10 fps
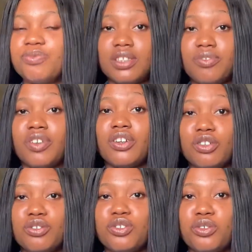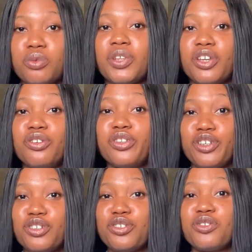It's a very good soap that you
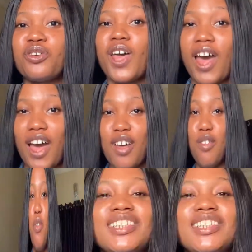need to have.